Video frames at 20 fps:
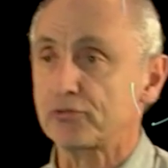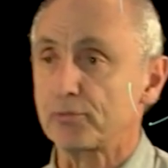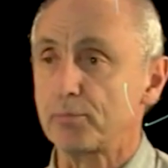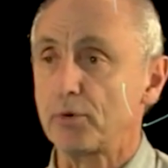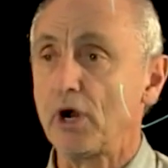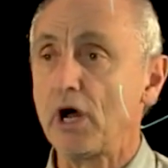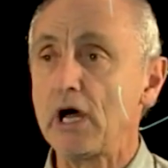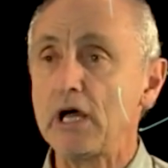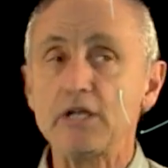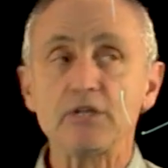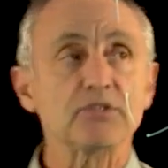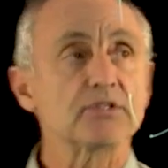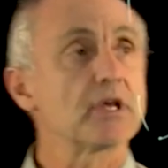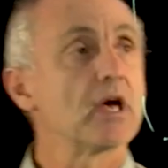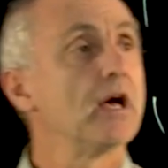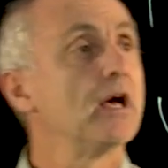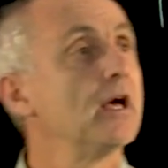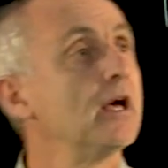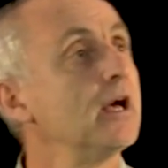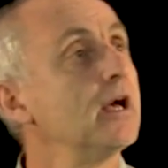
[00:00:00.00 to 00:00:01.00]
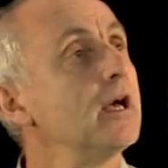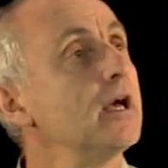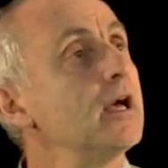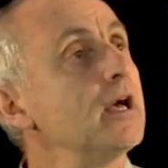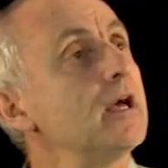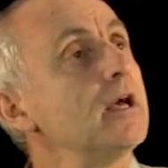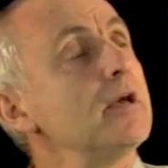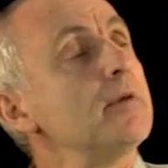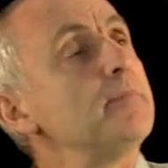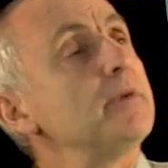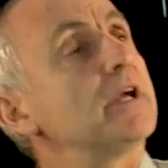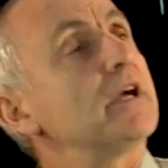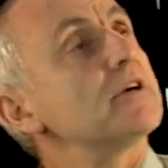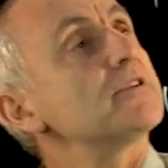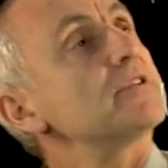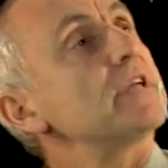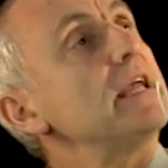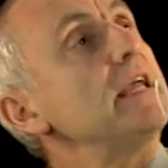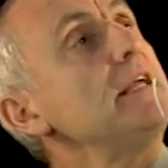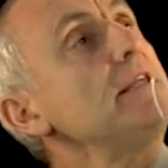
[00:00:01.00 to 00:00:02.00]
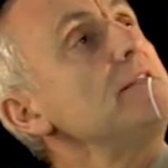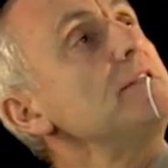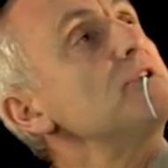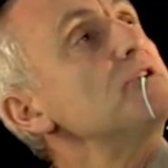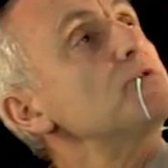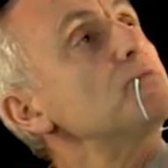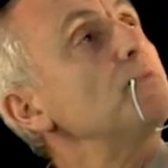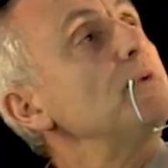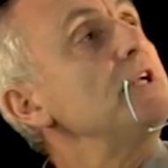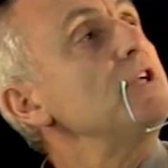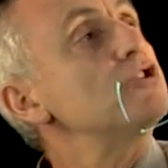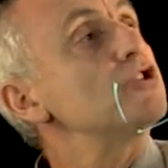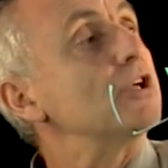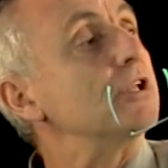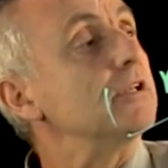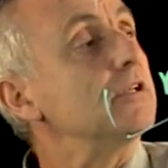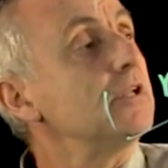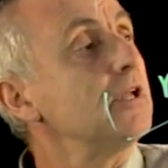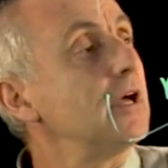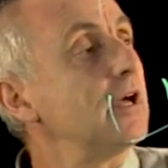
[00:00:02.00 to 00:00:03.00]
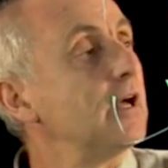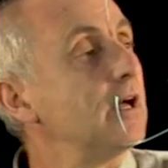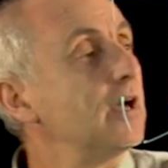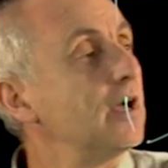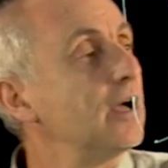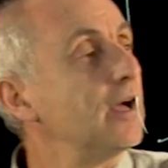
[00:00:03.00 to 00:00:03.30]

surprise, because in this region,